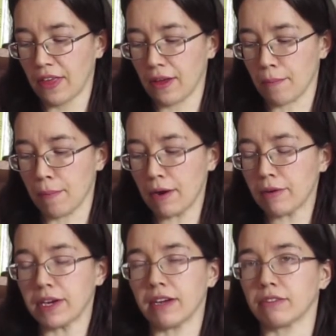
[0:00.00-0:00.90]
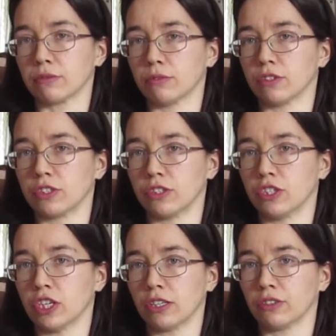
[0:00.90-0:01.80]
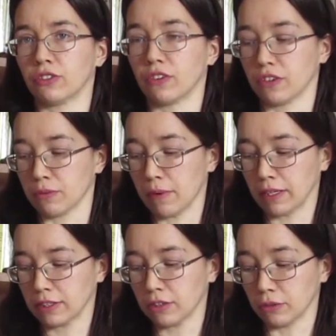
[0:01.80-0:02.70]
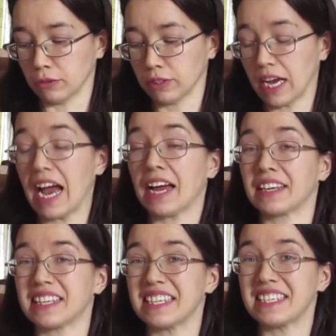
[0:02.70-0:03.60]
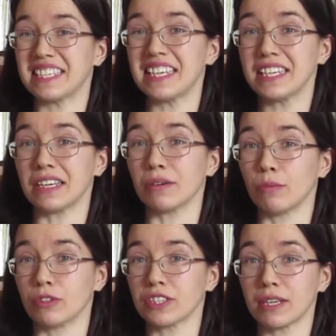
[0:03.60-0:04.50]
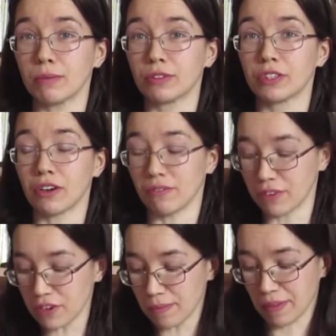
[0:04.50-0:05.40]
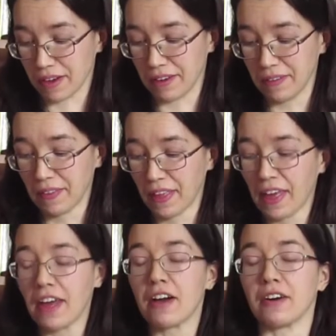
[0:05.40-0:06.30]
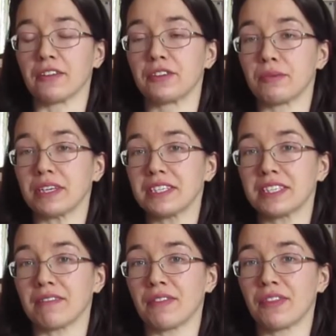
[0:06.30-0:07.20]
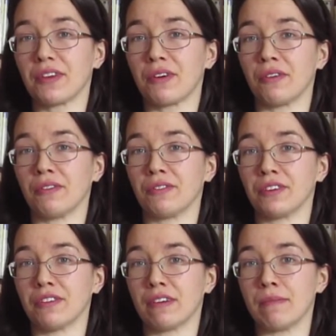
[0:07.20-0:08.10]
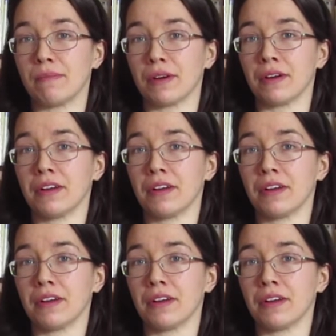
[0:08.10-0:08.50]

married afterwards to the child's father MacDonald, and indeed I was able to confirm that. On the 27th of November